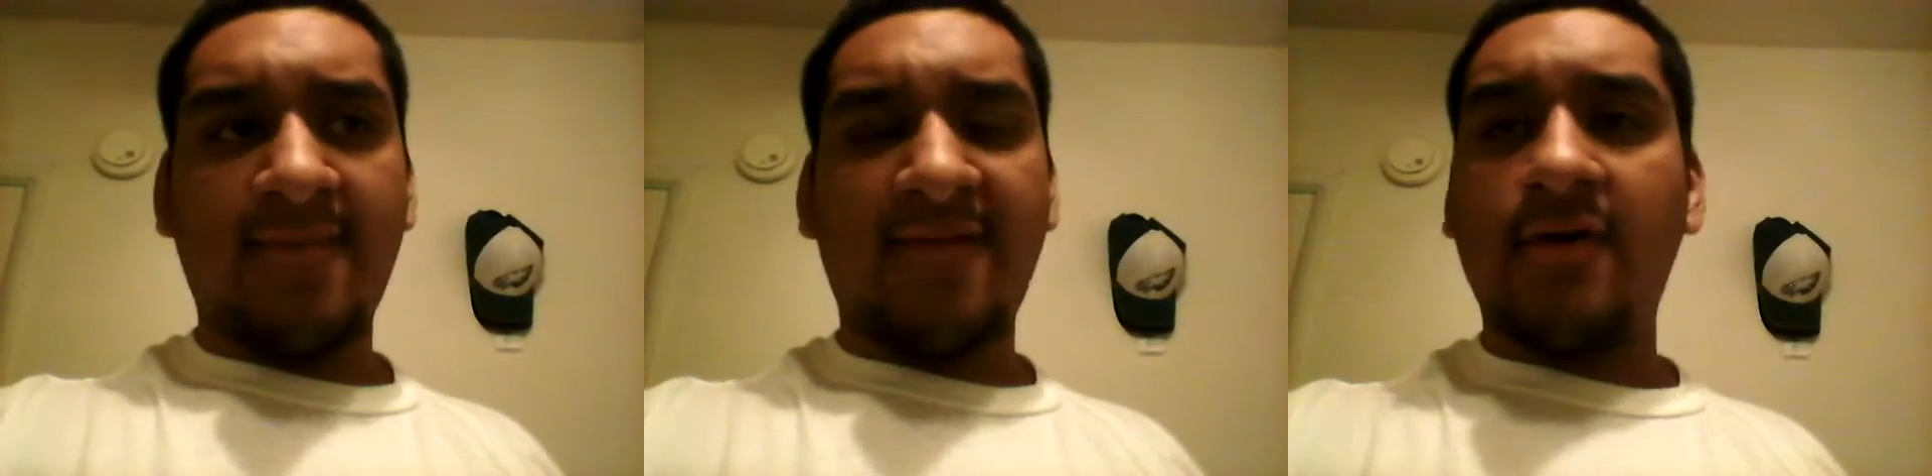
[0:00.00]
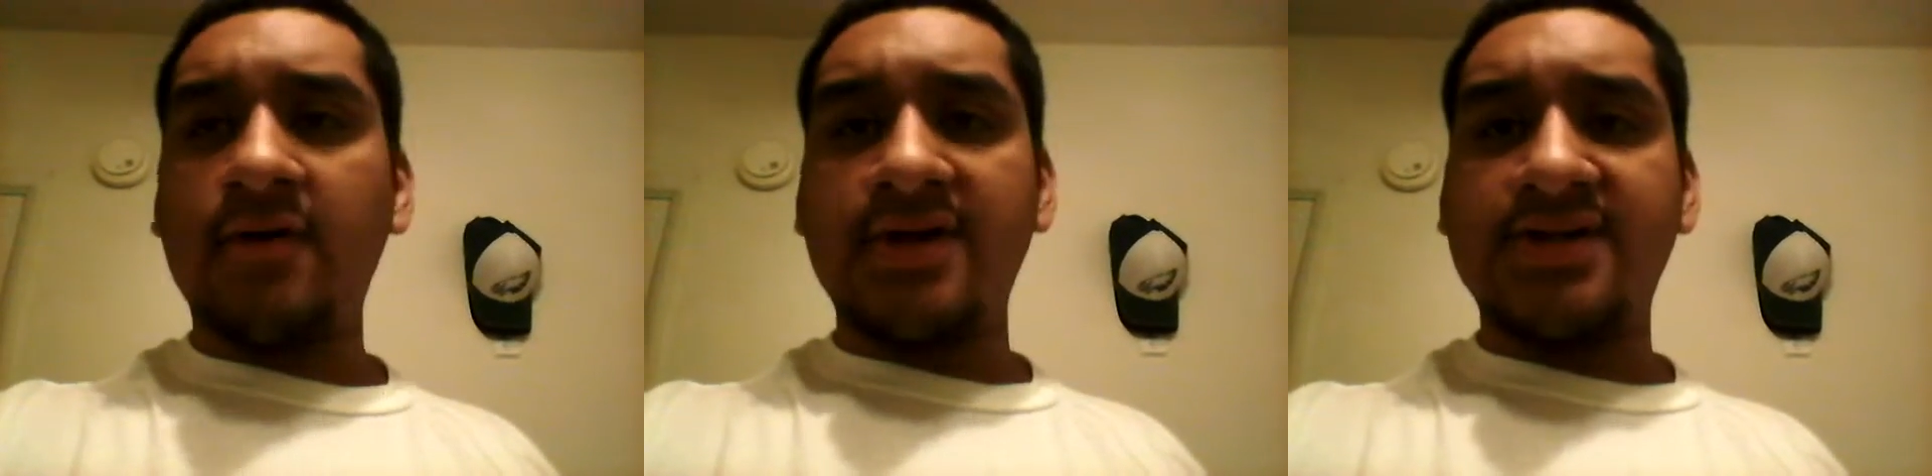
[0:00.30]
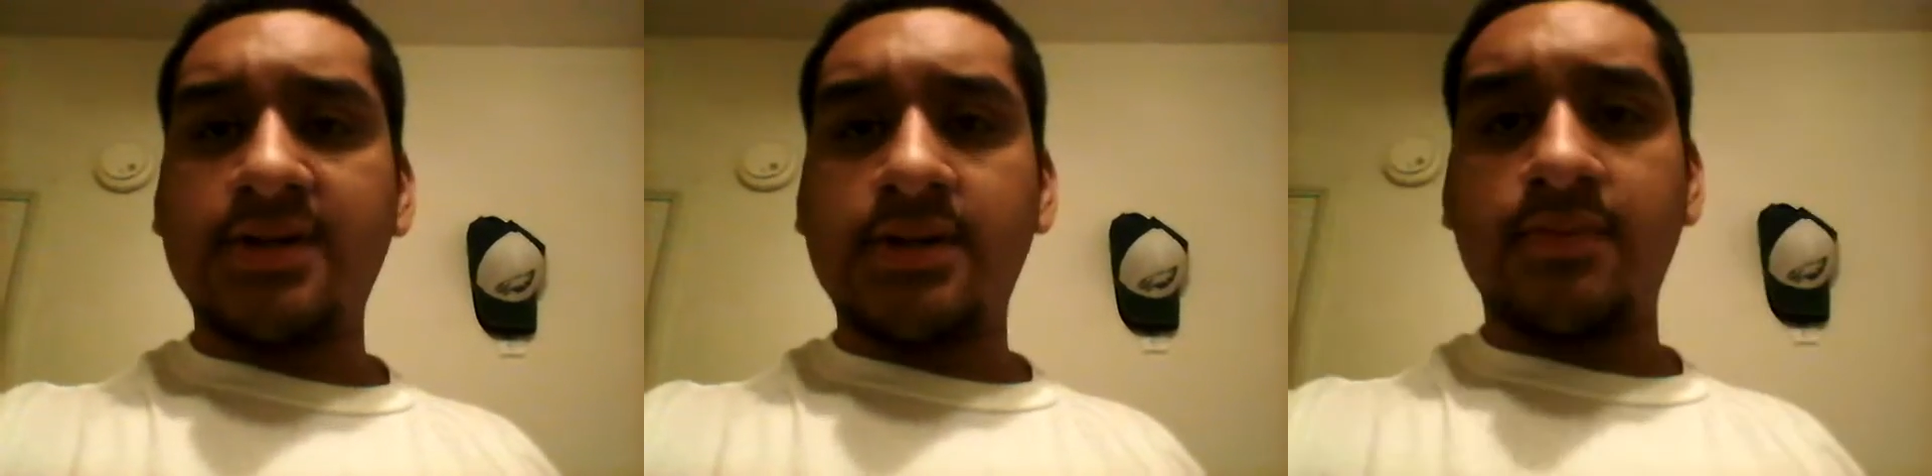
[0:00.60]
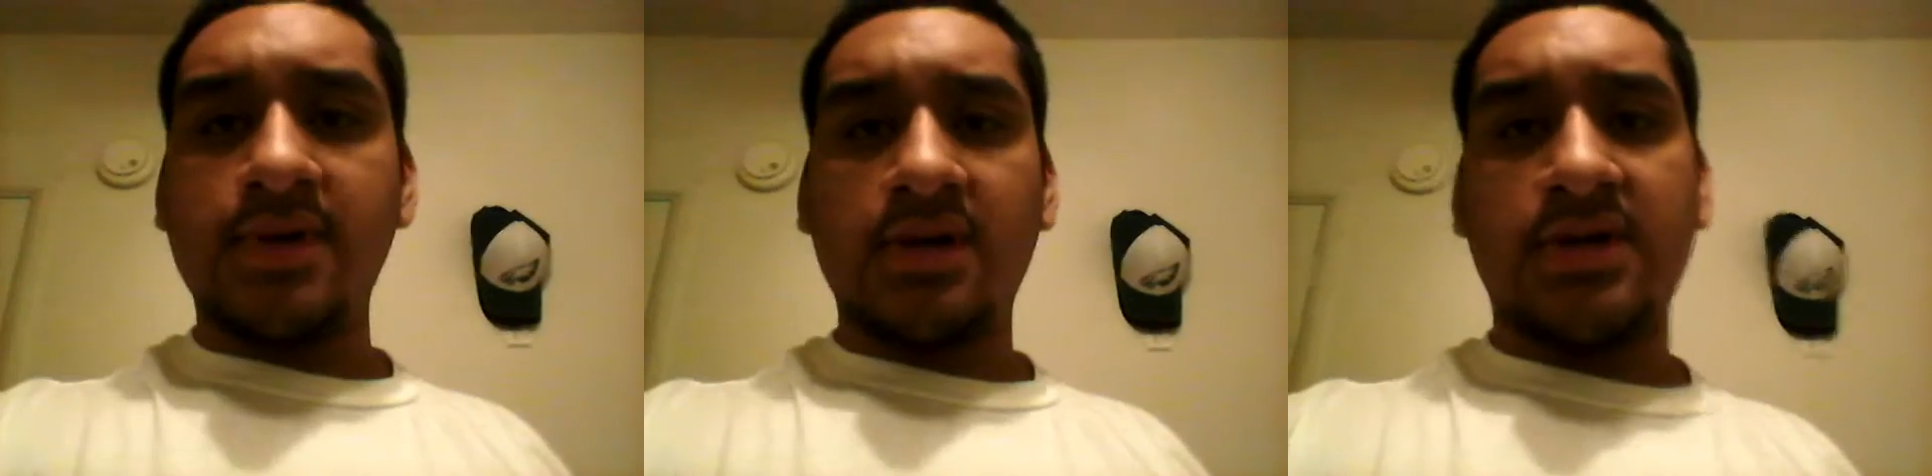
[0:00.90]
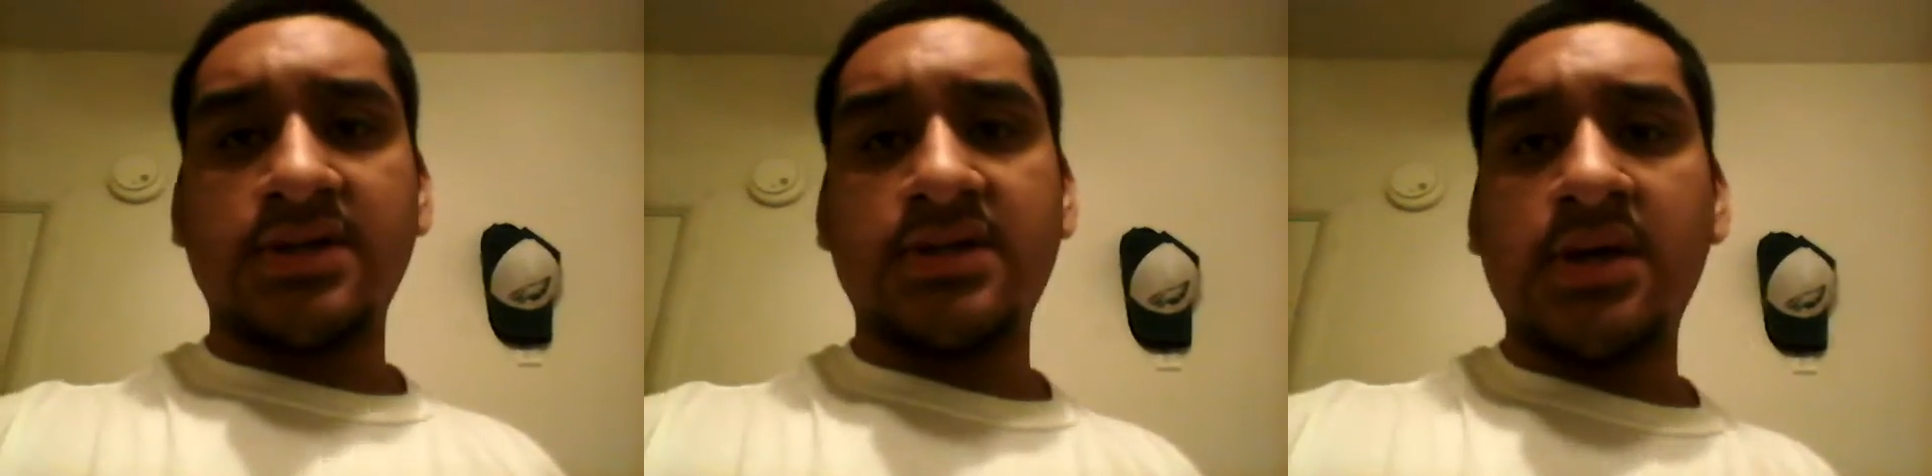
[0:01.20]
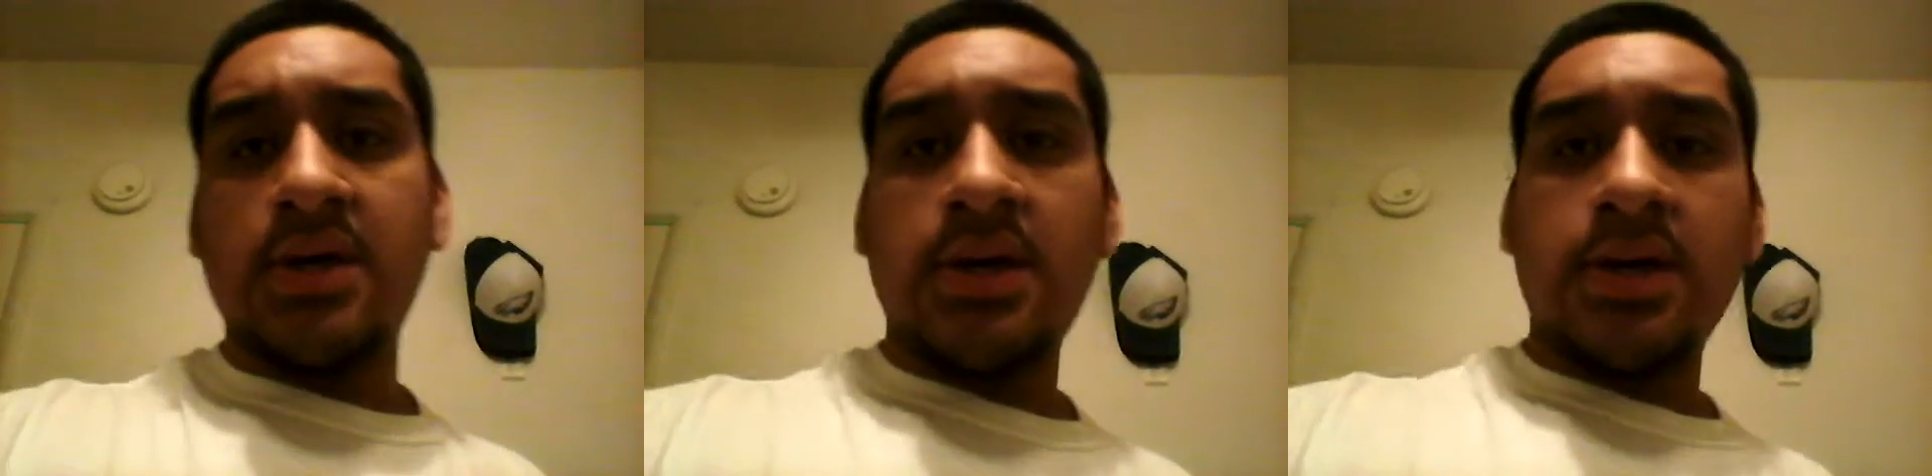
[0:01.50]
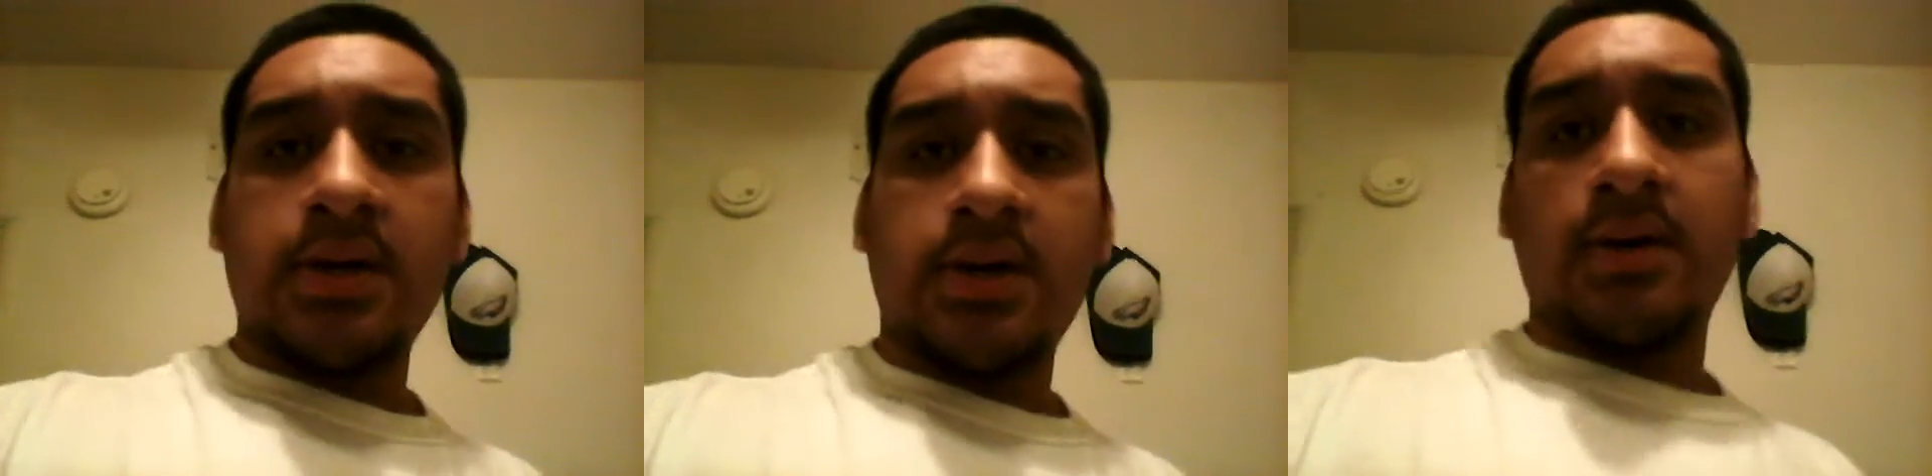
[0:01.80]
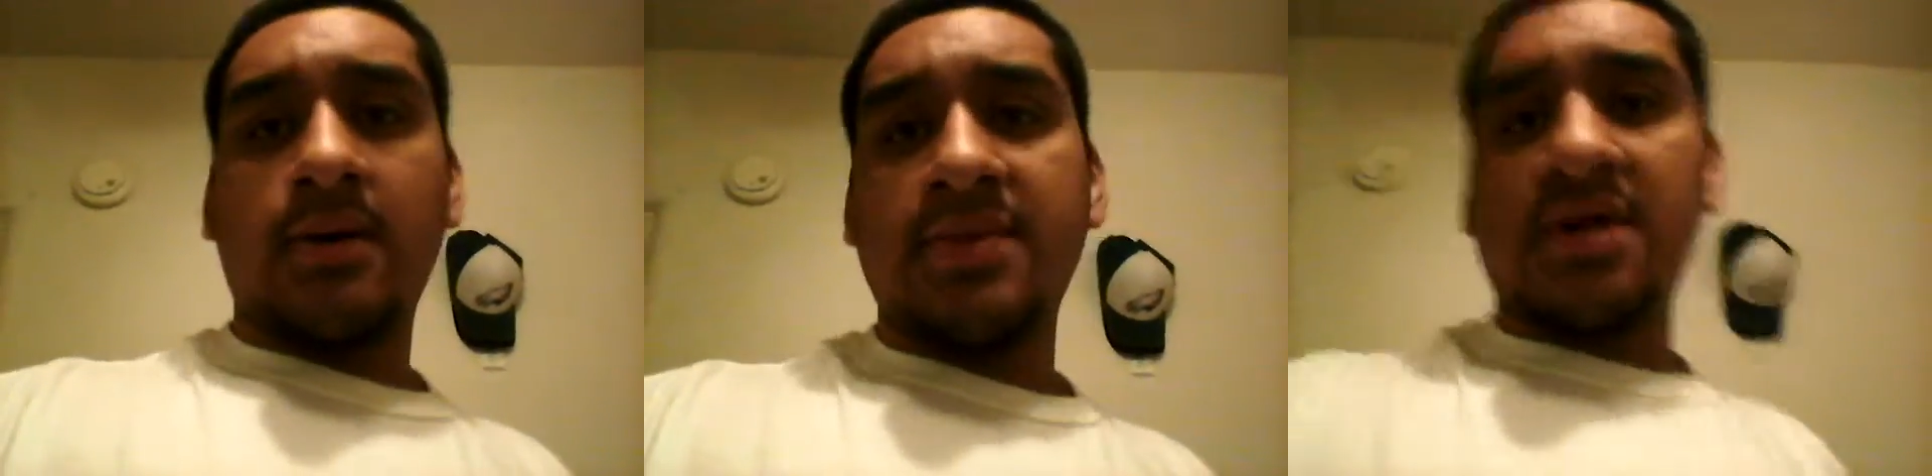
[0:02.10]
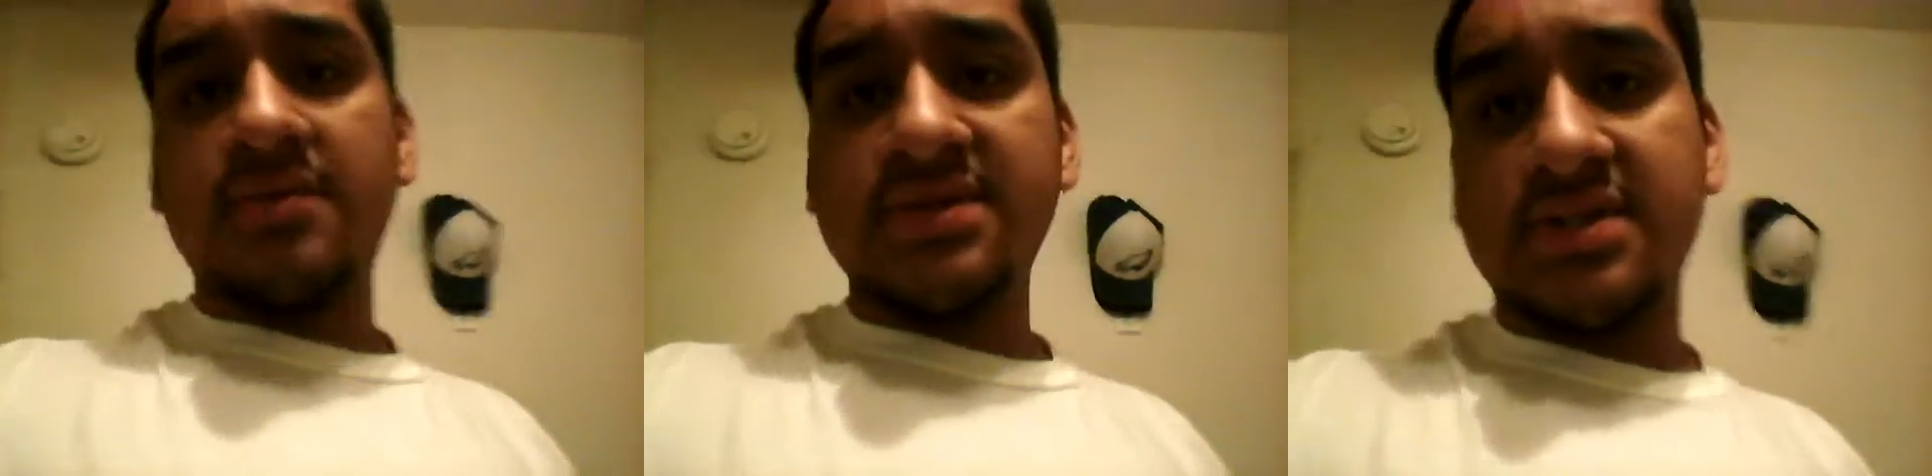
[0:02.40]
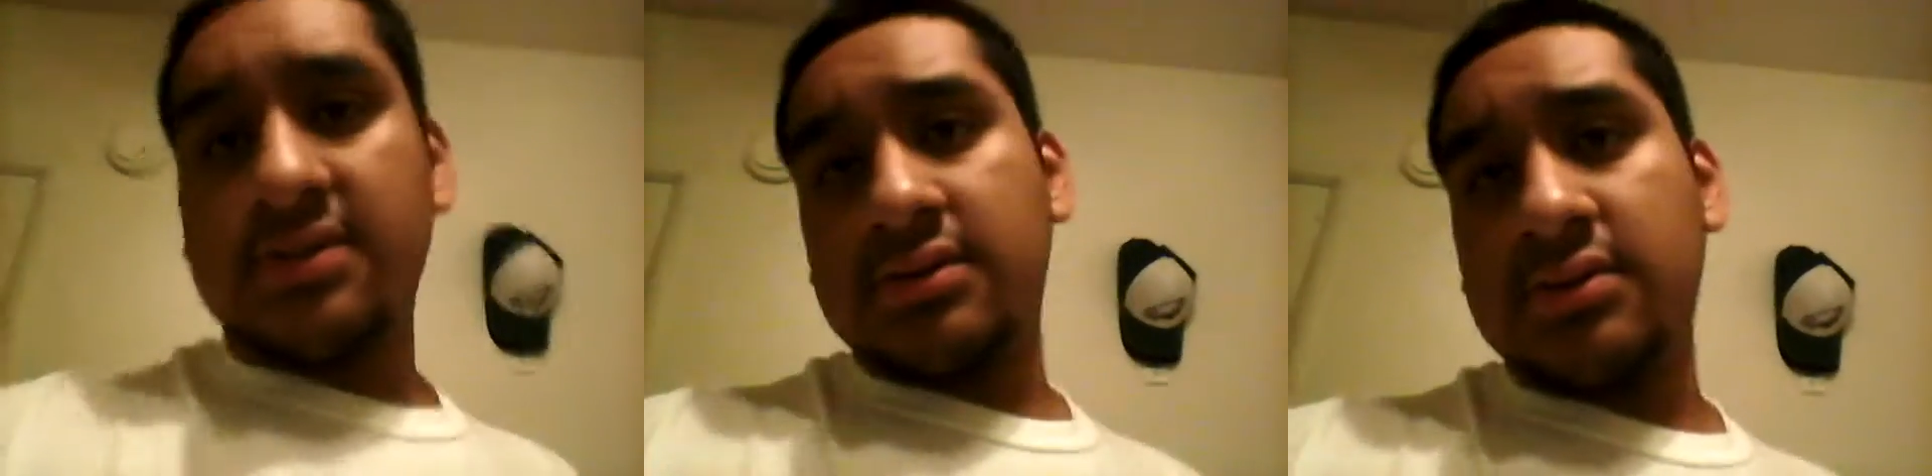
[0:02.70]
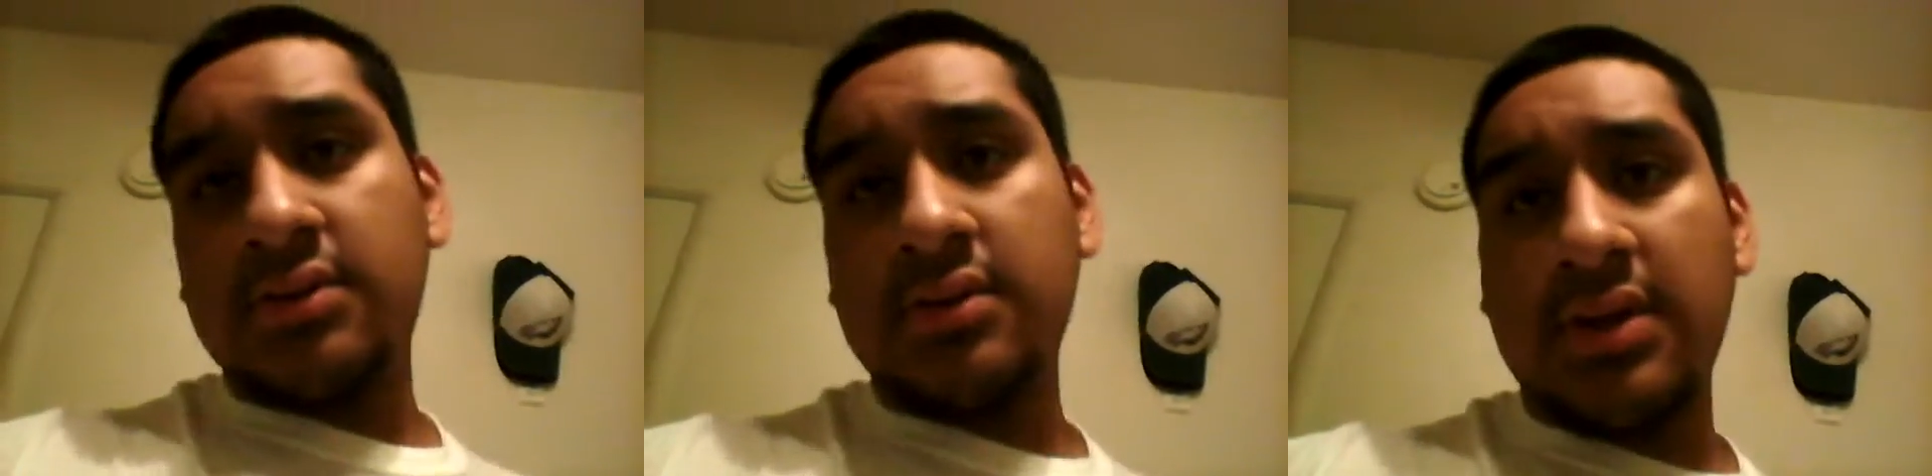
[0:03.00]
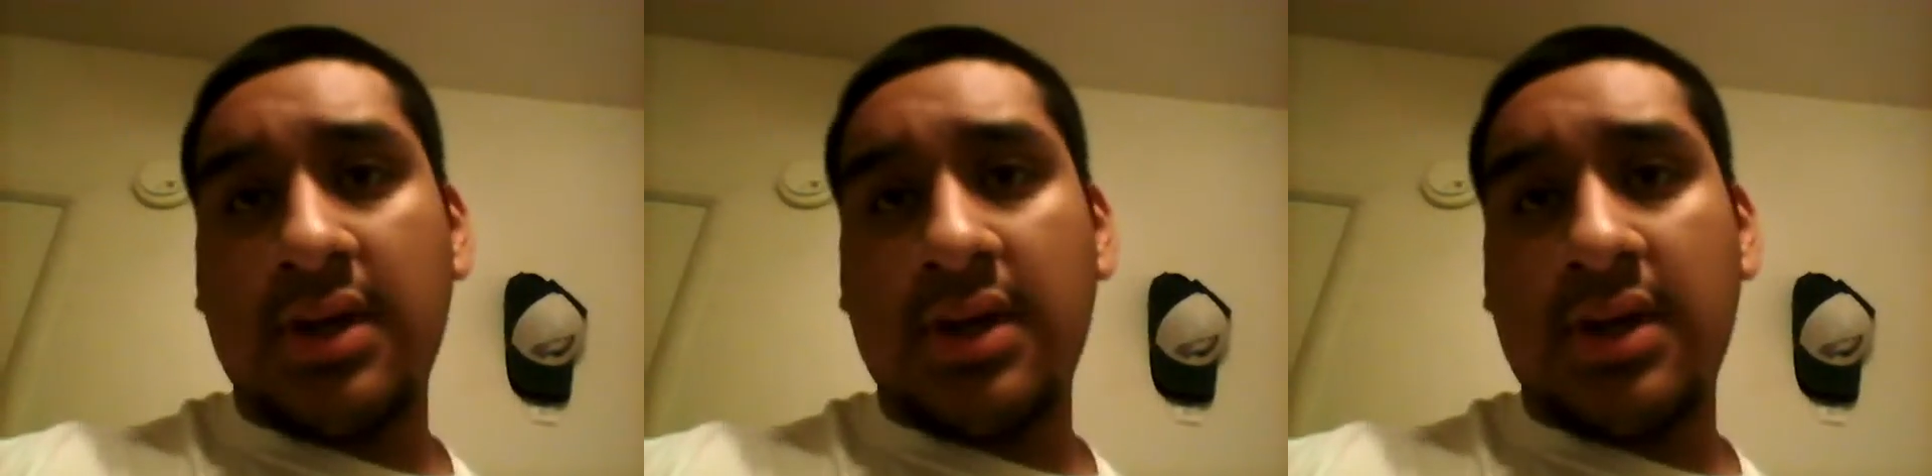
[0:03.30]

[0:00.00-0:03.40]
focused because you know, I'm done with school.